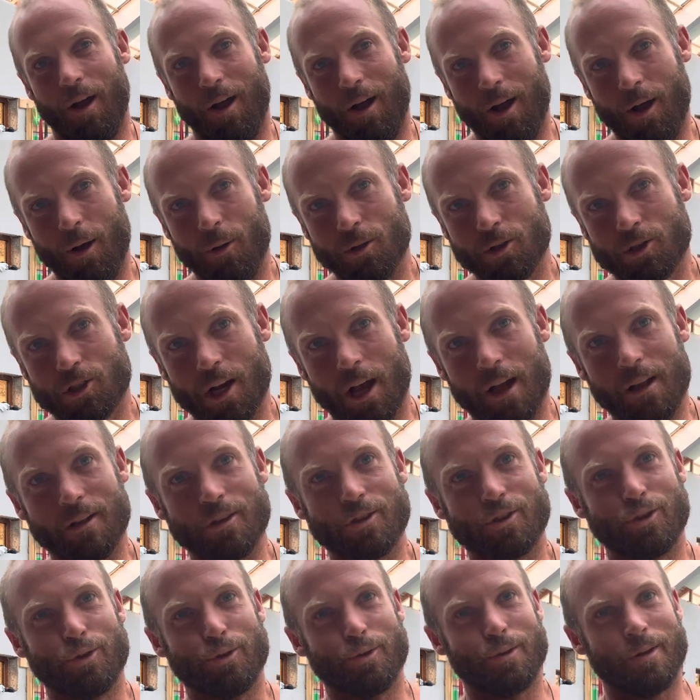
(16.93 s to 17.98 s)
I would
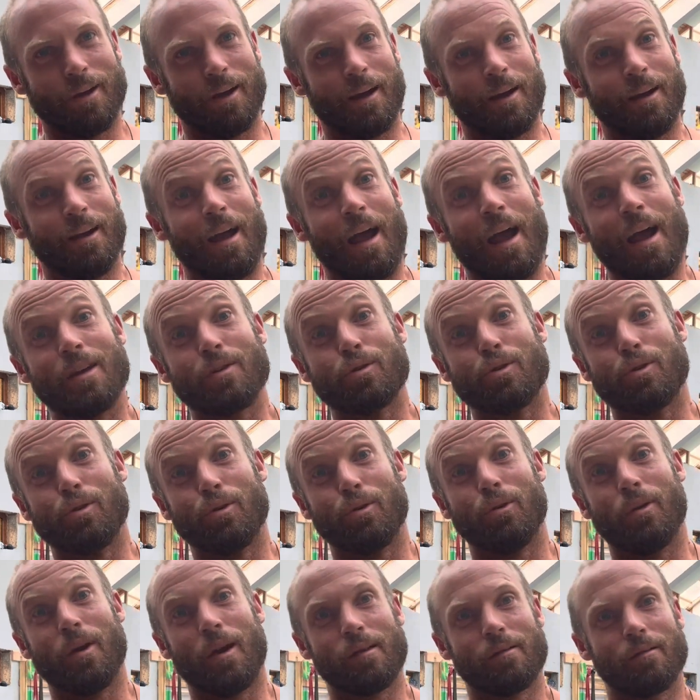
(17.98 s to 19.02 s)
challenge you that as
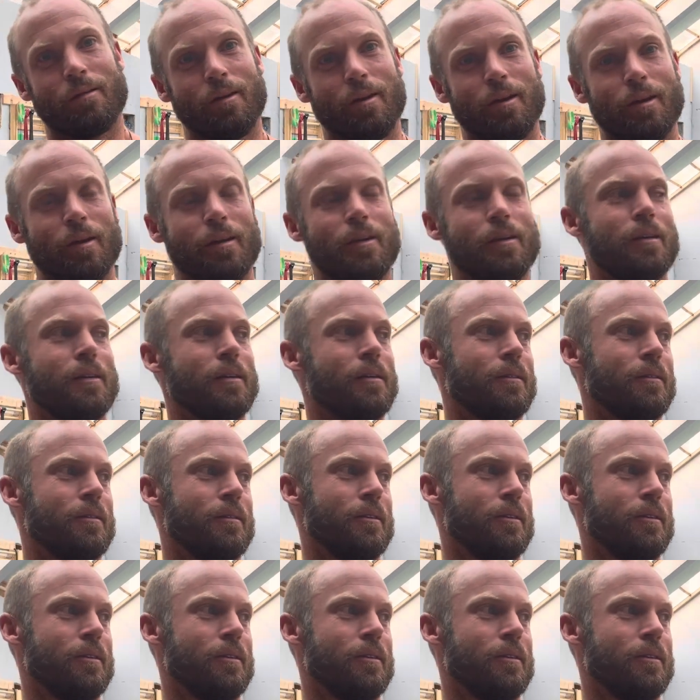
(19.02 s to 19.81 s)
your athletic